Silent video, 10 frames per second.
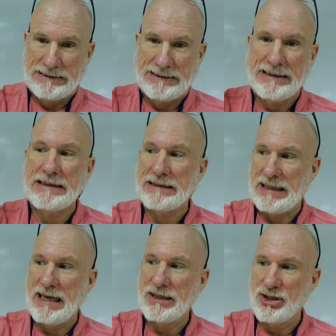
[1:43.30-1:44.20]
She doesn't
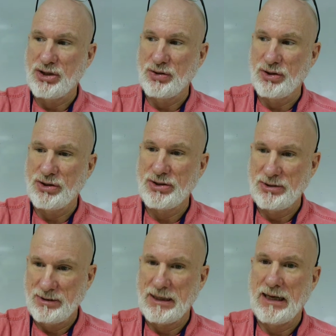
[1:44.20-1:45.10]
like the
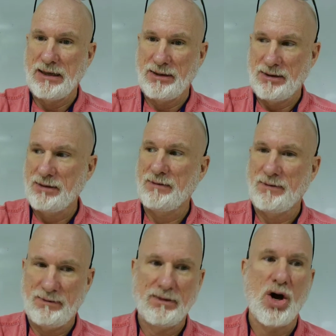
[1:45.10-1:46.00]
Sooners, okay?
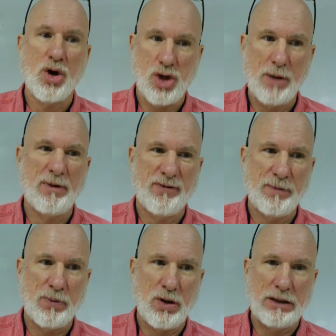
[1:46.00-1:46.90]
Oklahoma
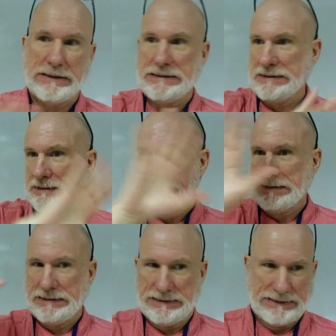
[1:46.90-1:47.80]
football,
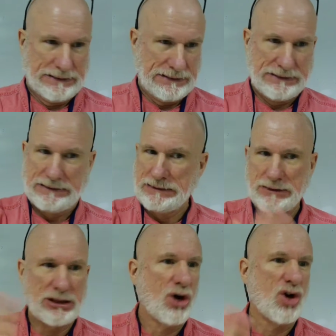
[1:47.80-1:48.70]

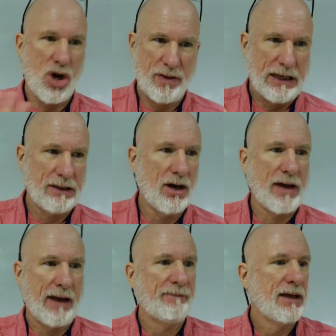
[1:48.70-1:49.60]
don't go there.
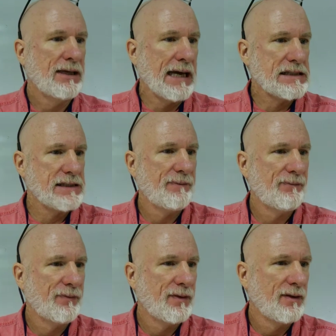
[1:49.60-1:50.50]
Okay, yes.
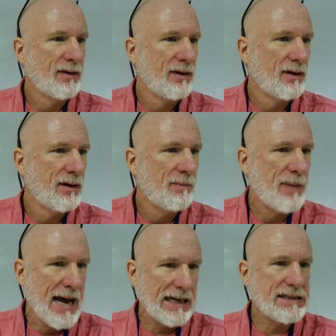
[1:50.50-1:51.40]

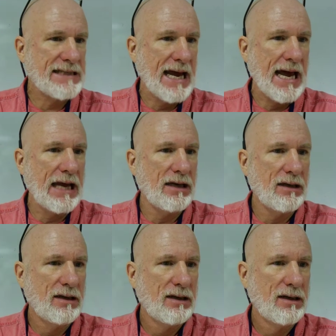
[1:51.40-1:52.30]
Pakistan,
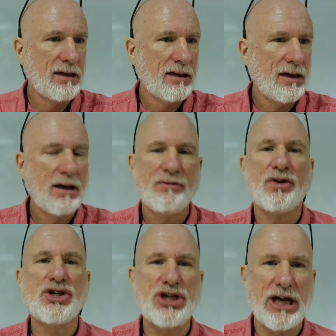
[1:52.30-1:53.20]

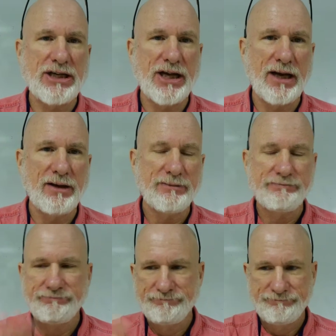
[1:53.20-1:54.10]
Virginia,
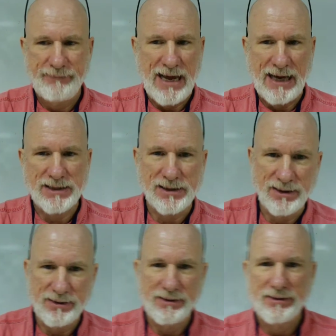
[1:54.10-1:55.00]

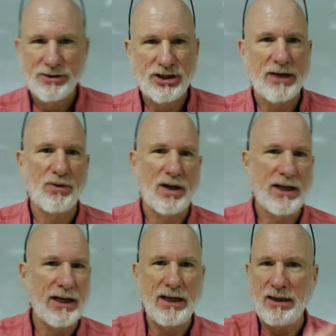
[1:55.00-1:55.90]
excellent. General
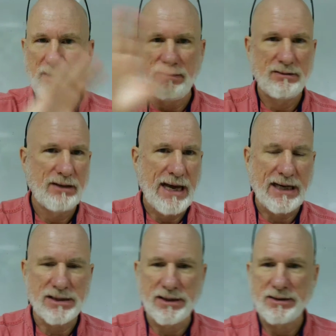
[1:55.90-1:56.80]
Lee,
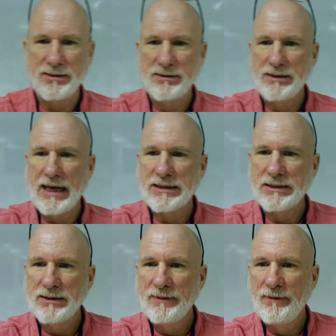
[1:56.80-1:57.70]
excellent. Yes.